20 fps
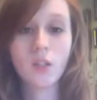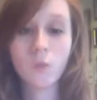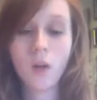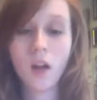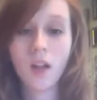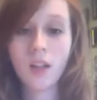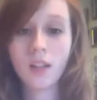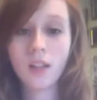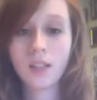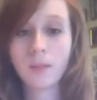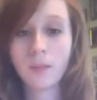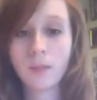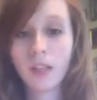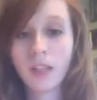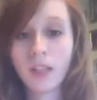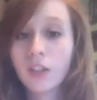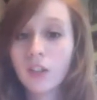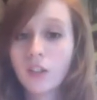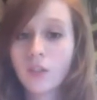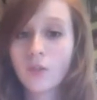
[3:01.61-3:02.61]
while its
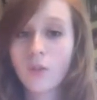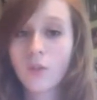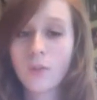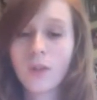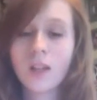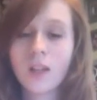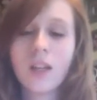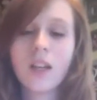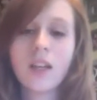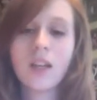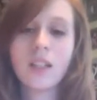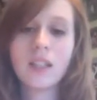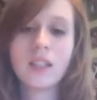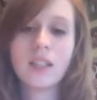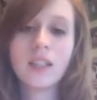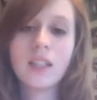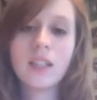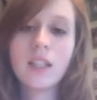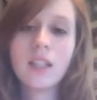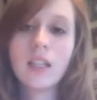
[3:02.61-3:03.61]
molecular formula is
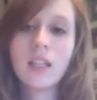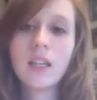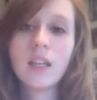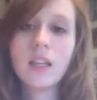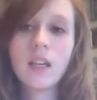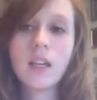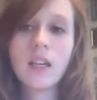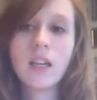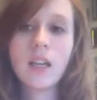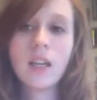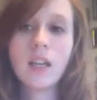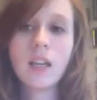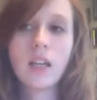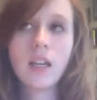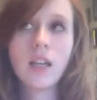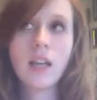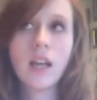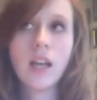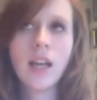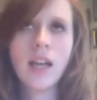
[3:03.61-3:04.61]

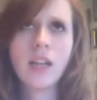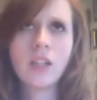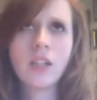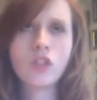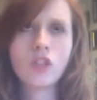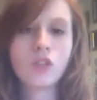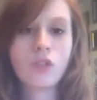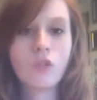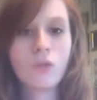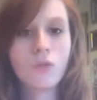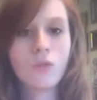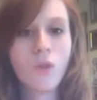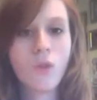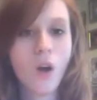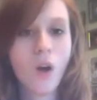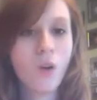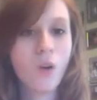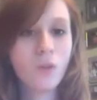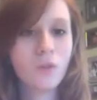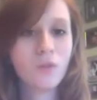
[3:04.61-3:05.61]

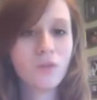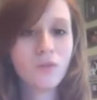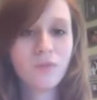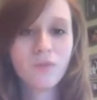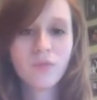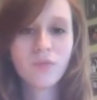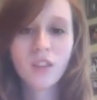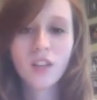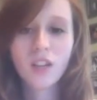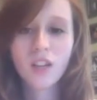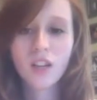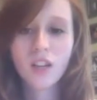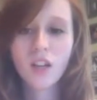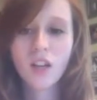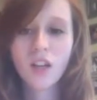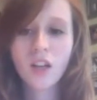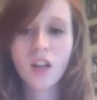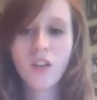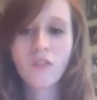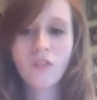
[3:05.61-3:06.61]
CH2O.
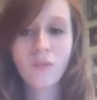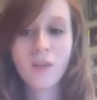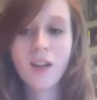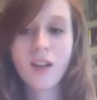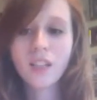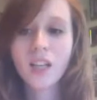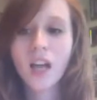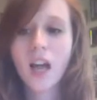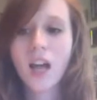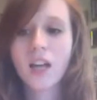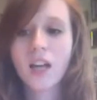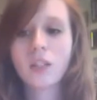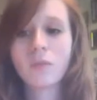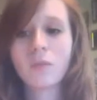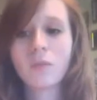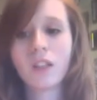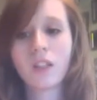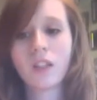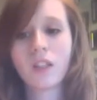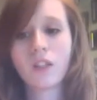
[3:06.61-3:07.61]
Formaldehyde's
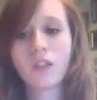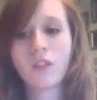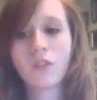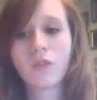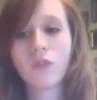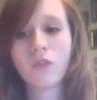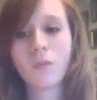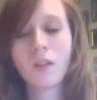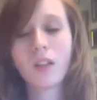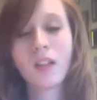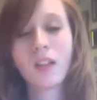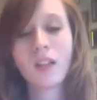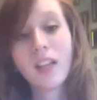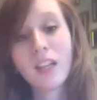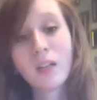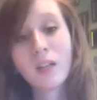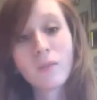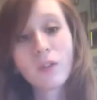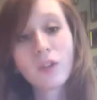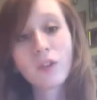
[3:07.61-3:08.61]
molecular formula
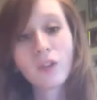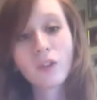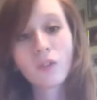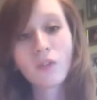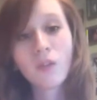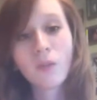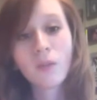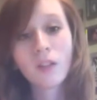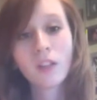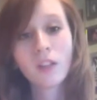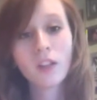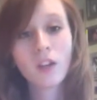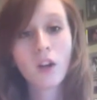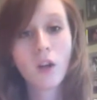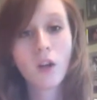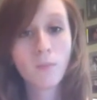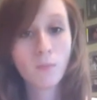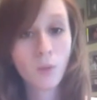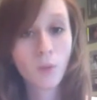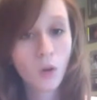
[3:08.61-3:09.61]
and empirical formula
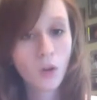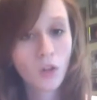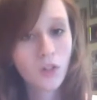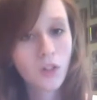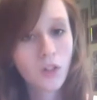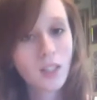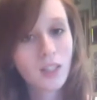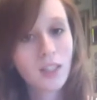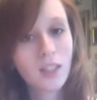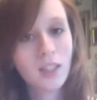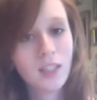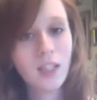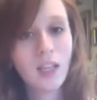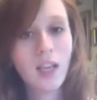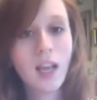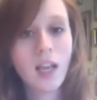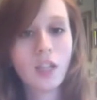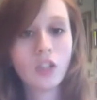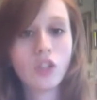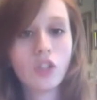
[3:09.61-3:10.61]
are both
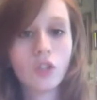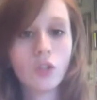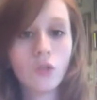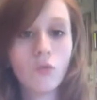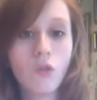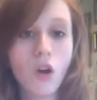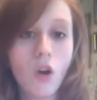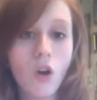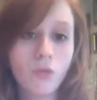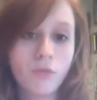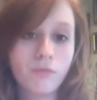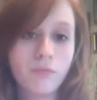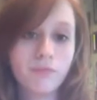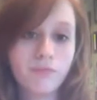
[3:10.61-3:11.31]
CH2O.